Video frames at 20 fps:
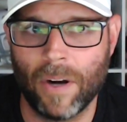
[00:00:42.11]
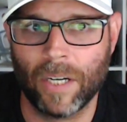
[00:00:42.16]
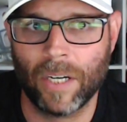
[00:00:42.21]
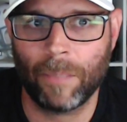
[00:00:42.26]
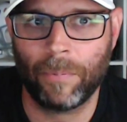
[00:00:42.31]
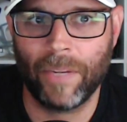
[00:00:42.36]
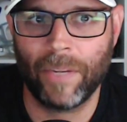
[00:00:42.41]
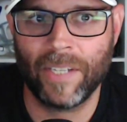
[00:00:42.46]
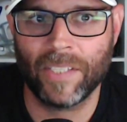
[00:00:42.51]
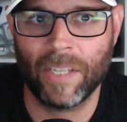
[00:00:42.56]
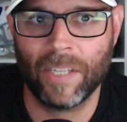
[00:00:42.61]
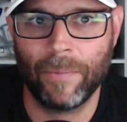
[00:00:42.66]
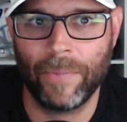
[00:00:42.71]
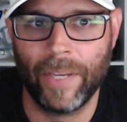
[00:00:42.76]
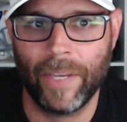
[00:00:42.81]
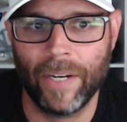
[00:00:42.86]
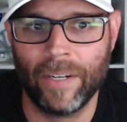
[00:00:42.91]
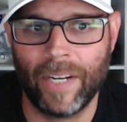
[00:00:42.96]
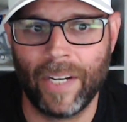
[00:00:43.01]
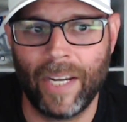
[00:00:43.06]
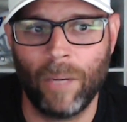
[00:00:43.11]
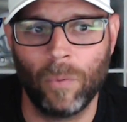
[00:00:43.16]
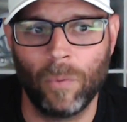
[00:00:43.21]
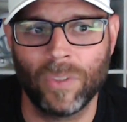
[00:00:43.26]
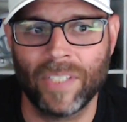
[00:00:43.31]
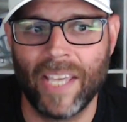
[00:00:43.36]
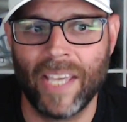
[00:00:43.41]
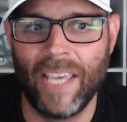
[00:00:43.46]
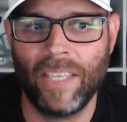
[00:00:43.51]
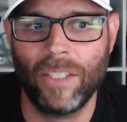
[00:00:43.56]
marketplace up there, and it
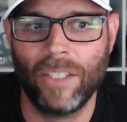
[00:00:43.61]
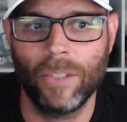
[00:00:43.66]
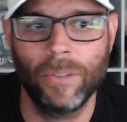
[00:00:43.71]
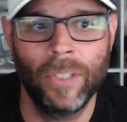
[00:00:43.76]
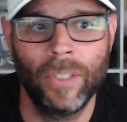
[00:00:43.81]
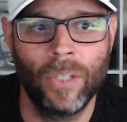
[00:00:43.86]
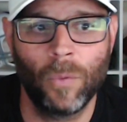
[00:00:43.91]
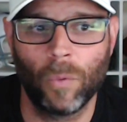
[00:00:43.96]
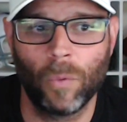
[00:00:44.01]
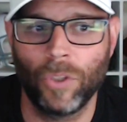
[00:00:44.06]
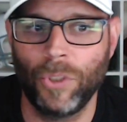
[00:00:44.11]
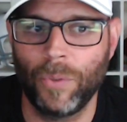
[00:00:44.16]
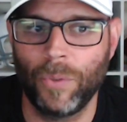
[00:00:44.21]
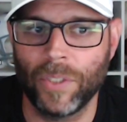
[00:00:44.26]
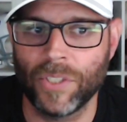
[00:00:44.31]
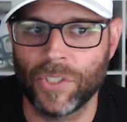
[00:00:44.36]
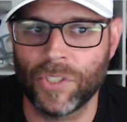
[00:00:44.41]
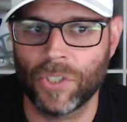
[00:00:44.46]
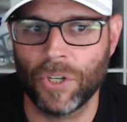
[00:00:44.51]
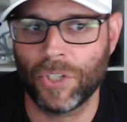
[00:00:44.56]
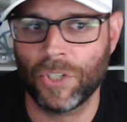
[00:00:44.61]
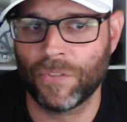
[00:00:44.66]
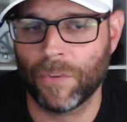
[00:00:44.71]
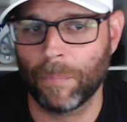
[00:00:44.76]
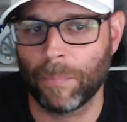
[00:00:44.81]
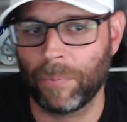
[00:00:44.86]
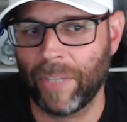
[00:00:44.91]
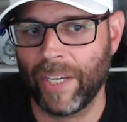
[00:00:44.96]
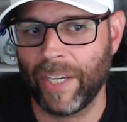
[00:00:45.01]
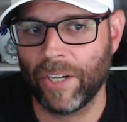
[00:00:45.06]
will take you where you can search
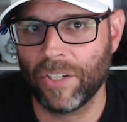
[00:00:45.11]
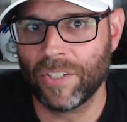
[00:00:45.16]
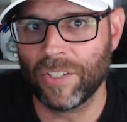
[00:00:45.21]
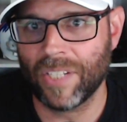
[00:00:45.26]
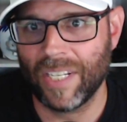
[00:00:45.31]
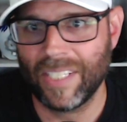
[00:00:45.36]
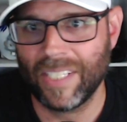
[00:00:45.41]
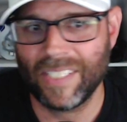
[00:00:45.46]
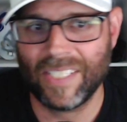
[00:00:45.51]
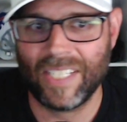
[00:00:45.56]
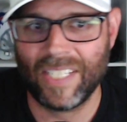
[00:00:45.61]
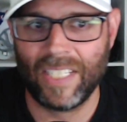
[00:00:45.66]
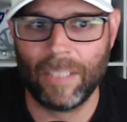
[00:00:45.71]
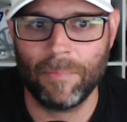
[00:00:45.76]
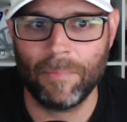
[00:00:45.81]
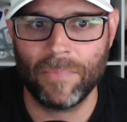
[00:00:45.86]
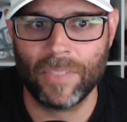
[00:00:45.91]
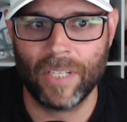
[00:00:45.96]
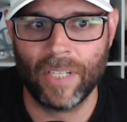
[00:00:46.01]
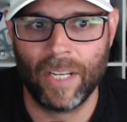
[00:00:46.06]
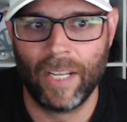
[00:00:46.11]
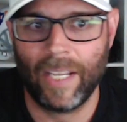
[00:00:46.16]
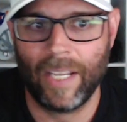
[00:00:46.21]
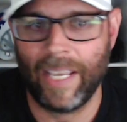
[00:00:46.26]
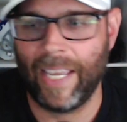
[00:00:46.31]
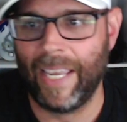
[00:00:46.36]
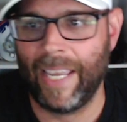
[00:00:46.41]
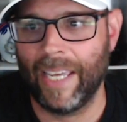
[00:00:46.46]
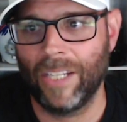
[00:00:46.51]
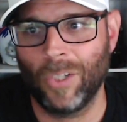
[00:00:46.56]
for players, teams,
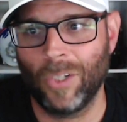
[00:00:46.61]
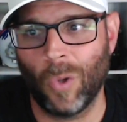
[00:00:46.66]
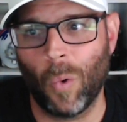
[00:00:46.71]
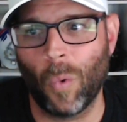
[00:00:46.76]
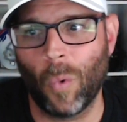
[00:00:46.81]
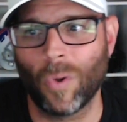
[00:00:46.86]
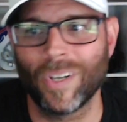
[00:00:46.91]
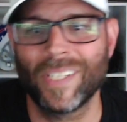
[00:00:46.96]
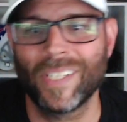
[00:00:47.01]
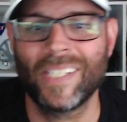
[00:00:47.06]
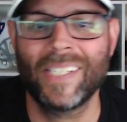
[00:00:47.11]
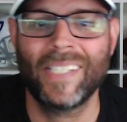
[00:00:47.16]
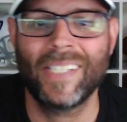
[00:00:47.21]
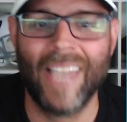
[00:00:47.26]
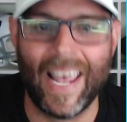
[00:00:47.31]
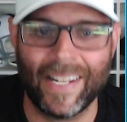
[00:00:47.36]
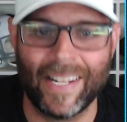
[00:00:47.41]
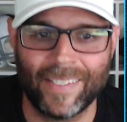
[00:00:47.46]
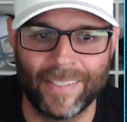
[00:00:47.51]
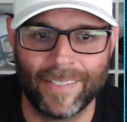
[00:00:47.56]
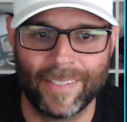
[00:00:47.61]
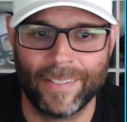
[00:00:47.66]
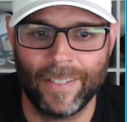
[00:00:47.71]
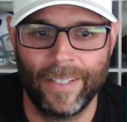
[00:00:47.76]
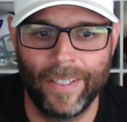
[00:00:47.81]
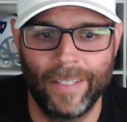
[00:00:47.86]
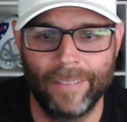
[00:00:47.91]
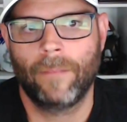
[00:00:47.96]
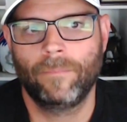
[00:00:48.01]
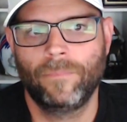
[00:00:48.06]
and or sets.
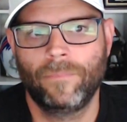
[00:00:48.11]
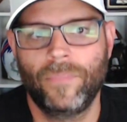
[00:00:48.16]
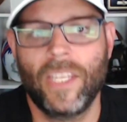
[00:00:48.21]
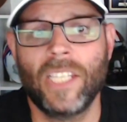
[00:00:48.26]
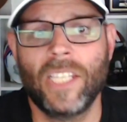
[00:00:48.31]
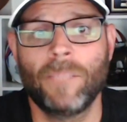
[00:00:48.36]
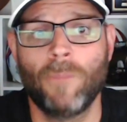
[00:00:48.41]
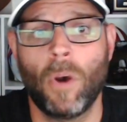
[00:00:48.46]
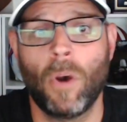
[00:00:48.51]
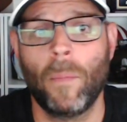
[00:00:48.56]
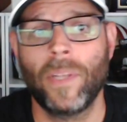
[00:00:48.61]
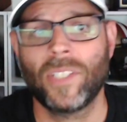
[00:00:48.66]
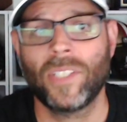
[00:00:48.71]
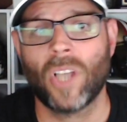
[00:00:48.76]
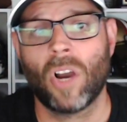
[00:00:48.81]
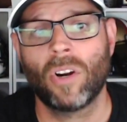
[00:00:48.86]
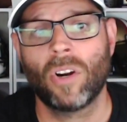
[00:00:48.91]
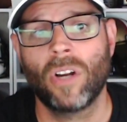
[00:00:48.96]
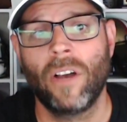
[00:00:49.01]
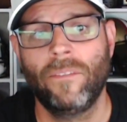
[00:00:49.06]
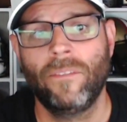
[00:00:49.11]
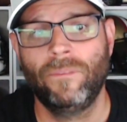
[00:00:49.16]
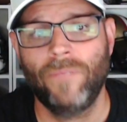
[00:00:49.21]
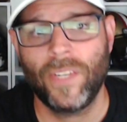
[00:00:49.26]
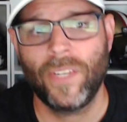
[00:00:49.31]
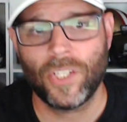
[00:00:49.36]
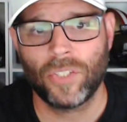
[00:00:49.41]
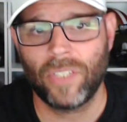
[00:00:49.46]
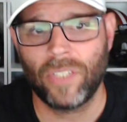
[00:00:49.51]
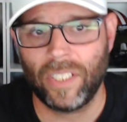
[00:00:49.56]
These moments are
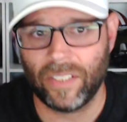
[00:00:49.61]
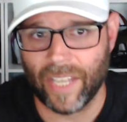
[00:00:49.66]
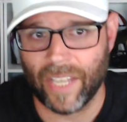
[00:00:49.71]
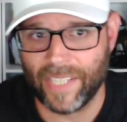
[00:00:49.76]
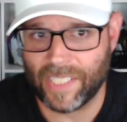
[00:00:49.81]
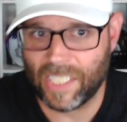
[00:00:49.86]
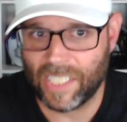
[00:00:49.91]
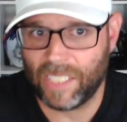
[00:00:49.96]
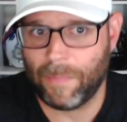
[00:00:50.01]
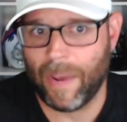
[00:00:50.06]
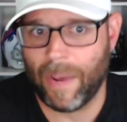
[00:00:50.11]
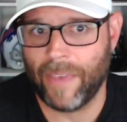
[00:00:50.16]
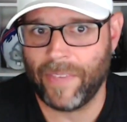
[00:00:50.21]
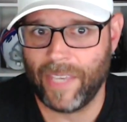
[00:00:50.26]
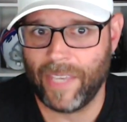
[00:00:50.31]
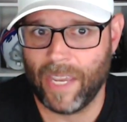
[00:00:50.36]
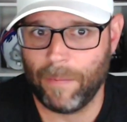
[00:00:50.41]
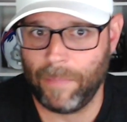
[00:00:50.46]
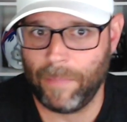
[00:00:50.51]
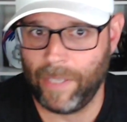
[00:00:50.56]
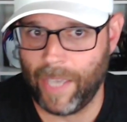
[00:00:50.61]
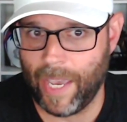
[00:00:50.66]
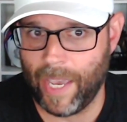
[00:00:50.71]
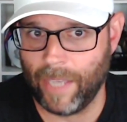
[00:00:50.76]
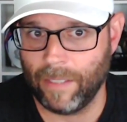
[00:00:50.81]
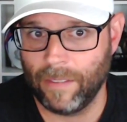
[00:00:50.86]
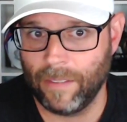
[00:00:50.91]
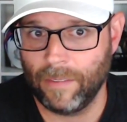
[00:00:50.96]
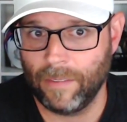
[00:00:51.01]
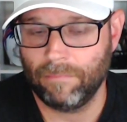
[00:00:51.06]
officially licensed by the N B A.
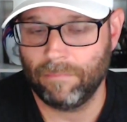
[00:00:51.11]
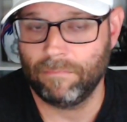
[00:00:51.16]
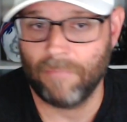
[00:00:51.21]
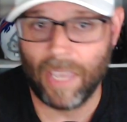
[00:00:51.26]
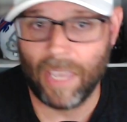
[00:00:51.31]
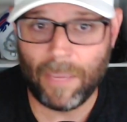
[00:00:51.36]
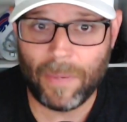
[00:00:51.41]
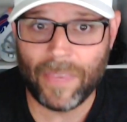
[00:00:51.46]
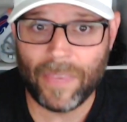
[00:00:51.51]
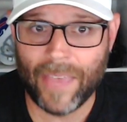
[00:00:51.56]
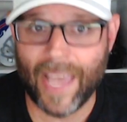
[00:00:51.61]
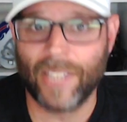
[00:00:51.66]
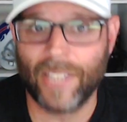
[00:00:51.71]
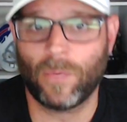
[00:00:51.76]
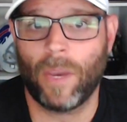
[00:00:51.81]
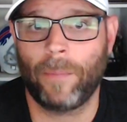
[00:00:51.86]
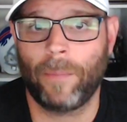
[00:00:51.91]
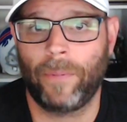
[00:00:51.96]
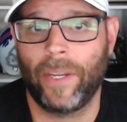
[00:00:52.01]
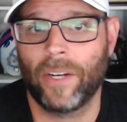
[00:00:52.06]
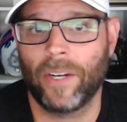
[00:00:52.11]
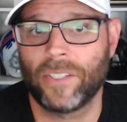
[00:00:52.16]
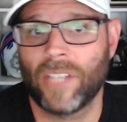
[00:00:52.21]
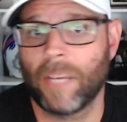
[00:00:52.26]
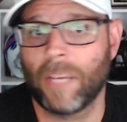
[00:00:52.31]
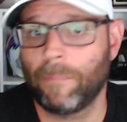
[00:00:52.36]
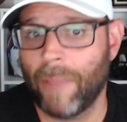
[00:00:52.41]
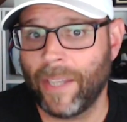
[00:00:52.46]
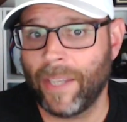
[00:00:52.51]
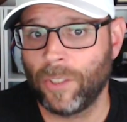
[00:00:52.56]
Maybe that's why players
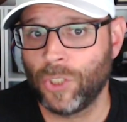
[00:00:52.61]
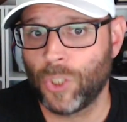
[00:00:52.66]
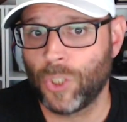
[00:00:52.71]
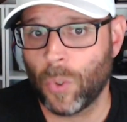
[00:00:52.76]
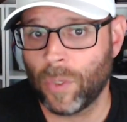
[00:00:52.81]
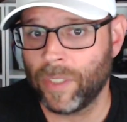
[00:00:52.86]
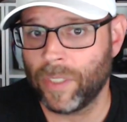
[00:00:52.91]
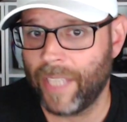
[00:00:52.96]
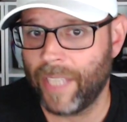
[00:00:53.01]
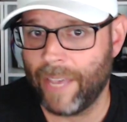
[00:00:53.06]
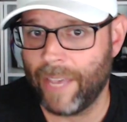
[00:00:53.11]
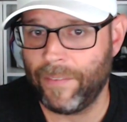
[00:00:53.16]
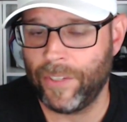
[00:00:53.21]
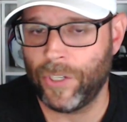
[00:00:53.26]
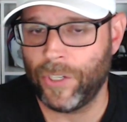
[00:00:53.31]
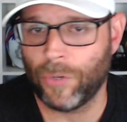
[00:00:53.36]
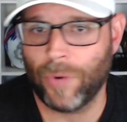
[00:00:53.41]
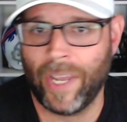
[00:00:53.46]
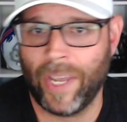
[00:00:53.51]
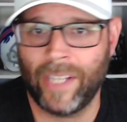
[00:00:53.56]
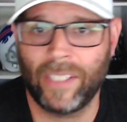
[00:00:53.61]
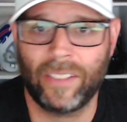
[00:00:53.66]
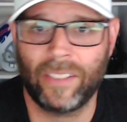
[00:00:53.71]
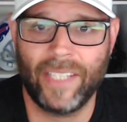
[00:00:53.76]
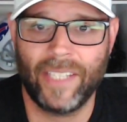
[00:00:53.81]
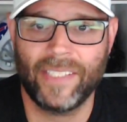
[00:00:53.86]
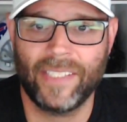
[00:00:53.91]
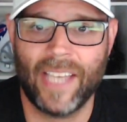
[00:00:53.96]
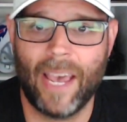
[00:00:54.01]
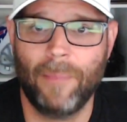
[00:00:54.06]
like Michael Jordan, Kevin Durant, and
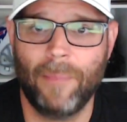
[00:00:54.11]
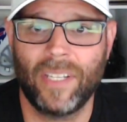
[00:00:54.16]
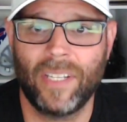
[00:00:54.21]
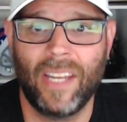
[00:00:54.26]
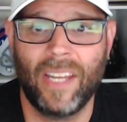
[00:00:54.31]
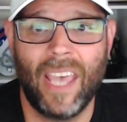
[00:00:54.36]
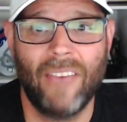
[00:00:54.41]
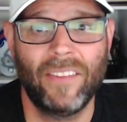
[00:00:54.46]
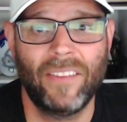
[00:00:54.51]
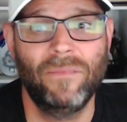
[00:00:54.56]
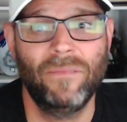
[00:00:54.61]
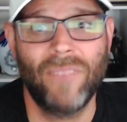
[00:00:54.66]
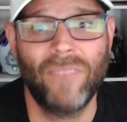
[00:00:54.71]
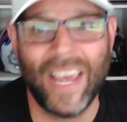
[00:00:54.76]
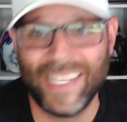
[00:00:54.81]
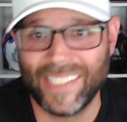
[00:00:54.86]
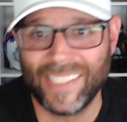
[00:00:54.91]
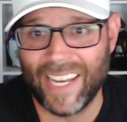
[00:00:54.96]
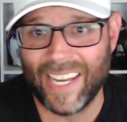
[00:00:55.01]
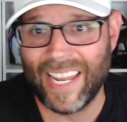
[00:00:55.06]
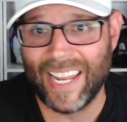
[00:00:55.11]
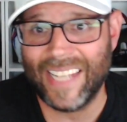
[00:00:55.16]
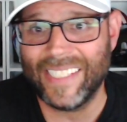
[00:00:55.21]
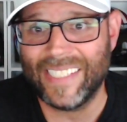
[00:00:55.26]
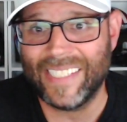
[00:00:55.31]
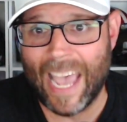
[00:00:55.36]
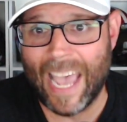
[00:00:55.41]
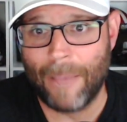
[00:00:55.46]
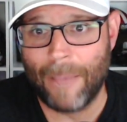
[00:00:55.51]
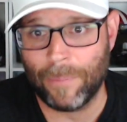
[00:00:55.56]
Klay Thompson have invested in
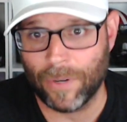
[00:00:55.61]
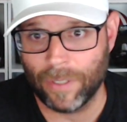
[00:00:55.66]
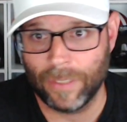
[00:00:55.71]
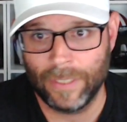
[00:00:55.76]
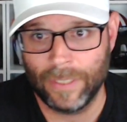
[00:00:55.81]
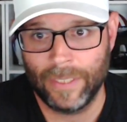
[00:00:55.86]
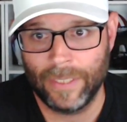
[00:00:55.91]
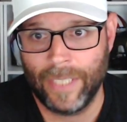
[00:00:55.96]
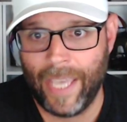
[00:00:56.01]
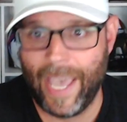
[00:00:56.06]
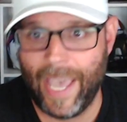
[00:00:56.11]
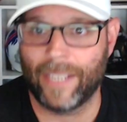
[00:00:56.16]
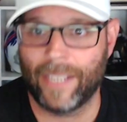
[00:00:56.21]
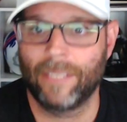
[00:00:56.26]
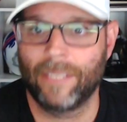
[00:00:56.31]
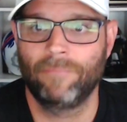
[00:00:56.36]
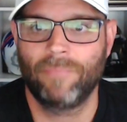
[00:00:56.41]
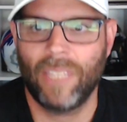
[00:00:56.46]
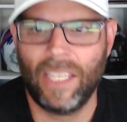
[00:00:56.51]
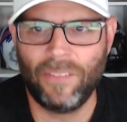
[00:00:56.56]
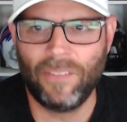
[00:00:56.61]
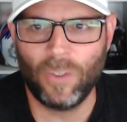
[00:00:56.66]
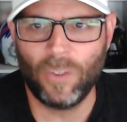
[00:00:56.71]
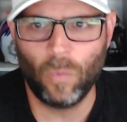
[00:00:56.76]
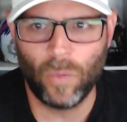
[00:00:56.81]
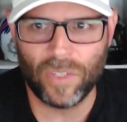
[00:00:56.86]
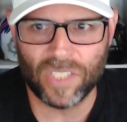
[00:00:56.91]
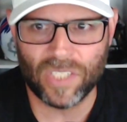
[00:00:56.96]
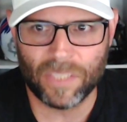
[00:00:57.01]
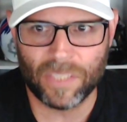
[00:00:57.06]
Dapper. Heck,
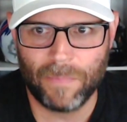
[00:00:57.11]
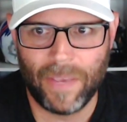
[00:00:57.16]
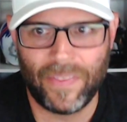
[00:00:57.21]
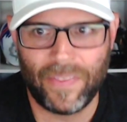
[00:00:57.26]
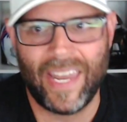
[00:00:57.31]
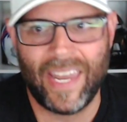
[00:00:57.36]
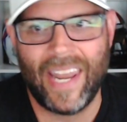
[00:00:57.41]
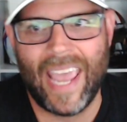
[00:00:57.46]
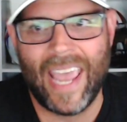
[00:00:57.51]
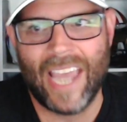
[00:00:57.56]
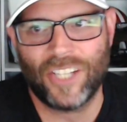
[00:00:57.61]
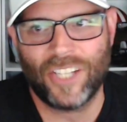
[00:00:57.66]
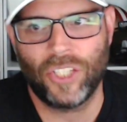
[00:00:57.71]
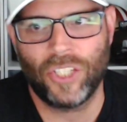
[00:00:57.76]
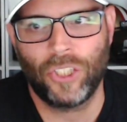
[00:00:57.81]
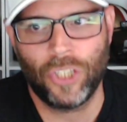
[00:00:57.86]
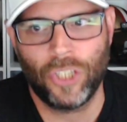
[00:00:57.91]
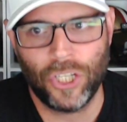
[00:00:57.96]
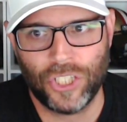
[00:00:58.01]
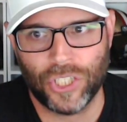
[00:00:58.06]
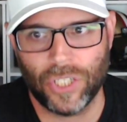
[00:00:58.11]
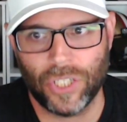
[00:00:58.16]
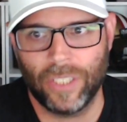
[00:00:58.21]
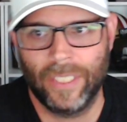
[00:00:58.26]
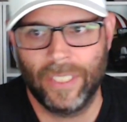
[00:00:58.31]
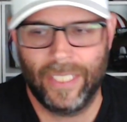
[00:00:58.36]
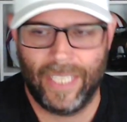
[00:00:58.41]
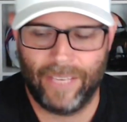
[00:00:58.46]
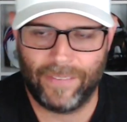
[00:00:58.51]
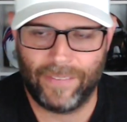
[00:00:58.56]
even Will Smith and Ashton Kutcher
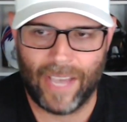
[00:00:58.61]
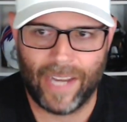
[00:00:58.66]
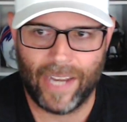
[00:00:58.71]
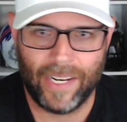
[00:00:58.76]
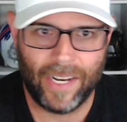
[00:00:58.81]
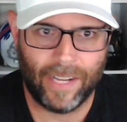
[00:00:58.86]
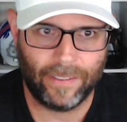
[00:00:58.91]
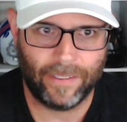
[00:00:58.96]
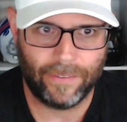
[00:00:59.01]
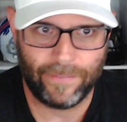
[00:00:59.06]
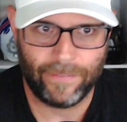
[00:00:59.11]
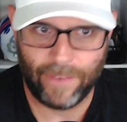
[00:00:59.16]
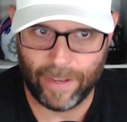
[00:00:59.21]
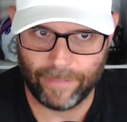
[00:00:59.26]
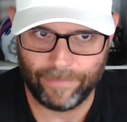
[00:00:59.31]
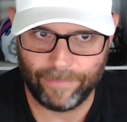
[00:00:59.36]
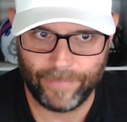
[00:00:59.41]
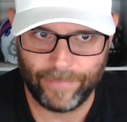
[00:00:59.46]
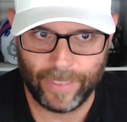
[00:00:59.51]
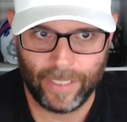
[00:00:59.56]
have gotten in on the fun.